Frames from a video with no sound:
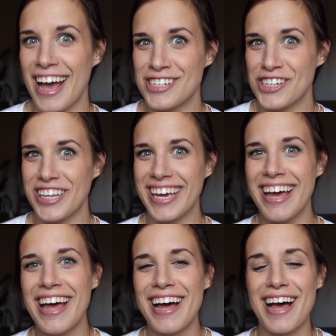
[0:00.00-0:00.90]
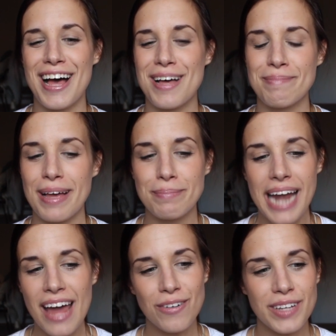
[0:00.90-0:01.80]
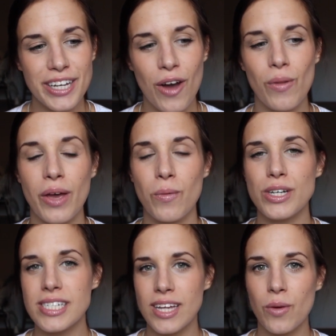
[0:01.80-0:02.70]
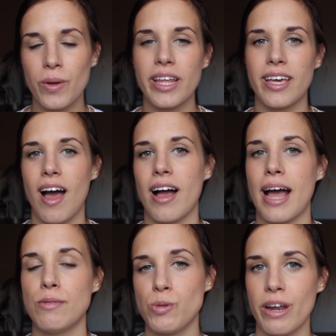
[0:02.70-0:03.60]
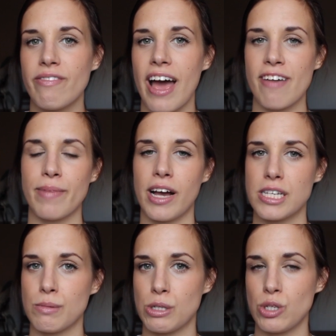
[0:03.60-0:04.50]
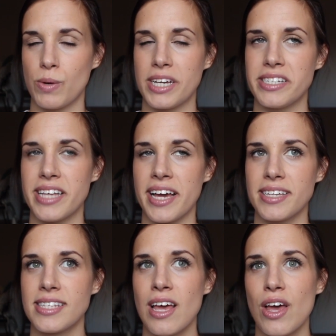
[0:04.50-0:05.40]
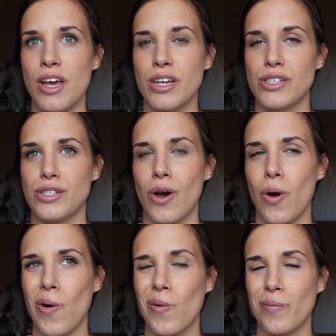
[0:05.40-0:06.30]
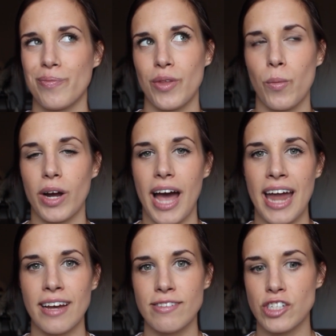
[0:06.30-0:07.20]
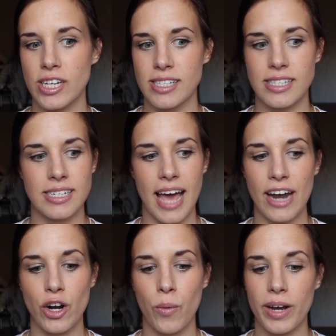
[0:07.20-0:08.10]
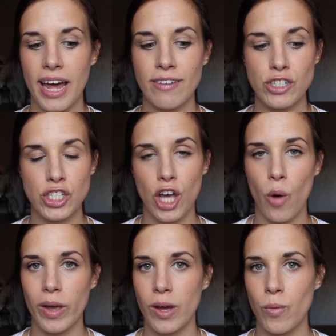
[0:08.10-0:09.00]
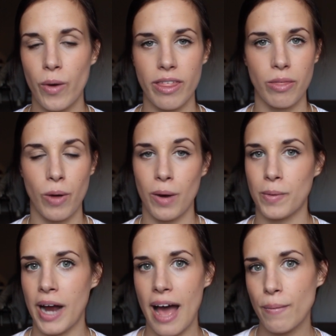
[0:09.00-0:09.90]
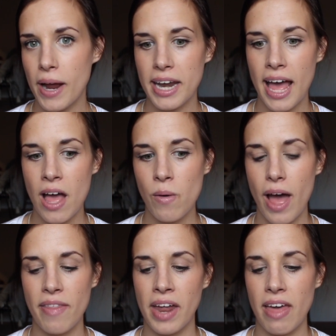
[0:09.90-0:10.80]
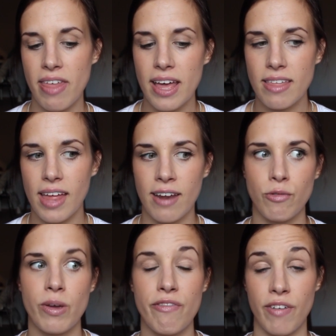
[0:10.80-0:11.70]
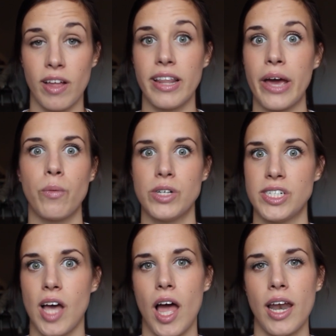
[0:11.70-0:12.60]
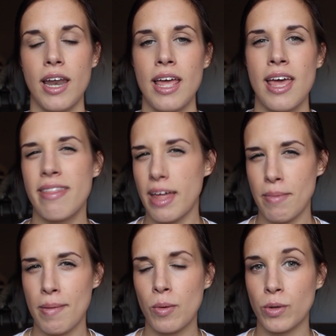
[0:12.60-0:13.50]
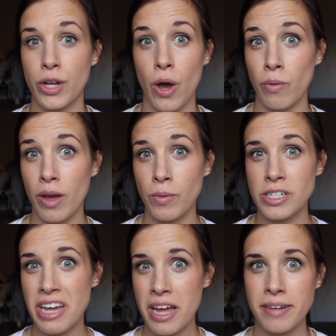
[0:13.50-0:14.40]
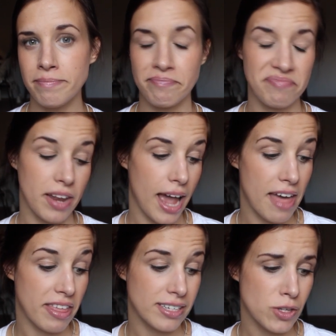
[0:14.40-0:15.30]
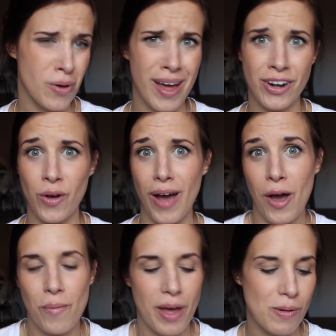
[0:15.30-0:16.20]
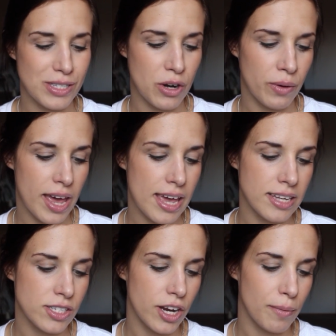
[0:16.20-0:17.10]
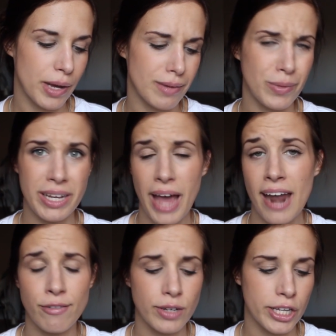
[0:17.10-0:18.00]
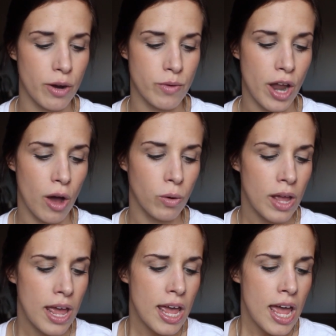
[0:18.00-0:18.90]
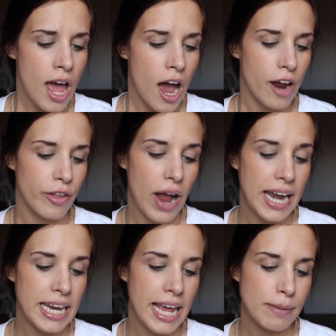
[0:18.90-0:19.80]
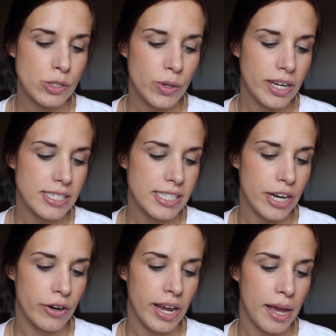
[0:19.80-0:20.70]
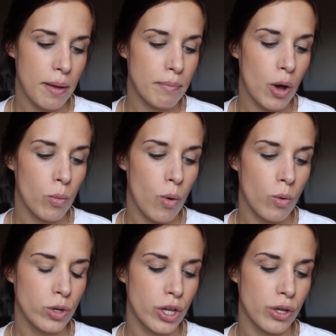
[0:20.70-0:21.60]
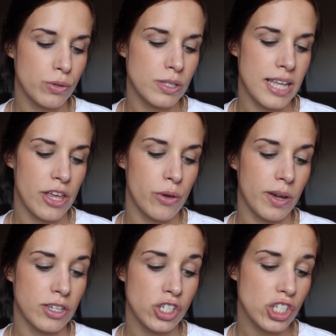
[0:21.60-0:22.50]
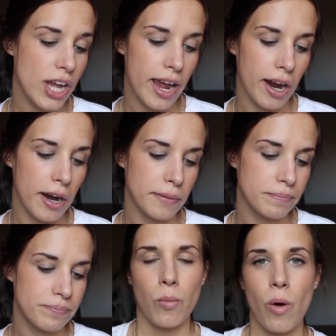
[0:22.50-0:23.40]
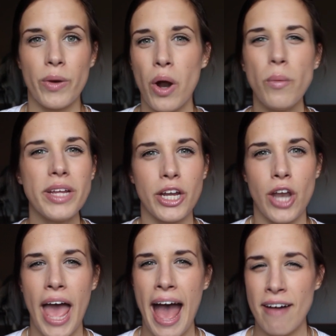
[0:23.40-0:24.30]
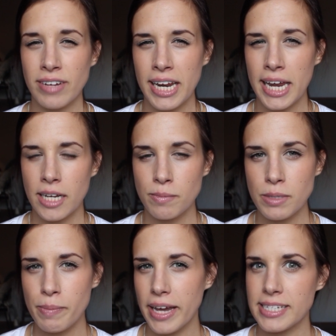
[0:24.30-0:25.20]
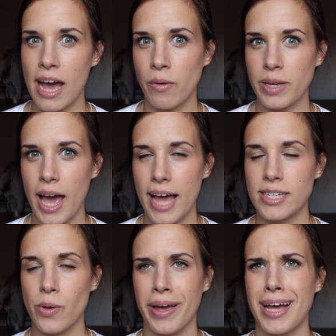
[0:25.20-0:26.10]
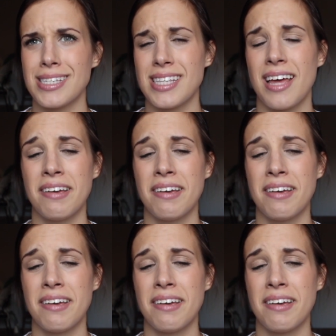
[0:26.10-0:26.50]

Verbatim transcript: actually. Um, but I don't really know. Like, we're still really young. I'm 25, my husband's 26. So we're kind of just, I don't know, we're kind of just going with where we're at right now. And then I think that if we feel like we're done, then maybe we'll know that we're done. I think so. I don't know. I hope that was an okay answer, but we kind of really don't know. Are there any names you're considering but won't use that you can share? Well, we don't really have any names picked out yet, so I guess,